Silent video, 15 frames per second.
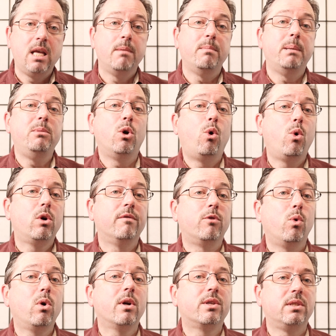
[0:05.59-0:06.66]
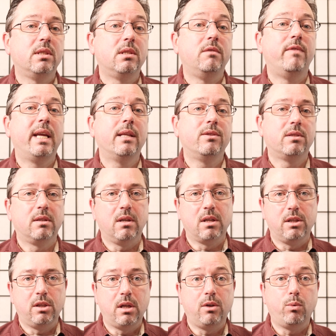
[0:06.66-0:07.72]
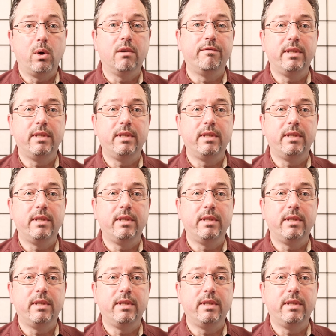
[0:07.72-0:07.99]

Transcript: Maybe a horde of orcs is advancing on an unaware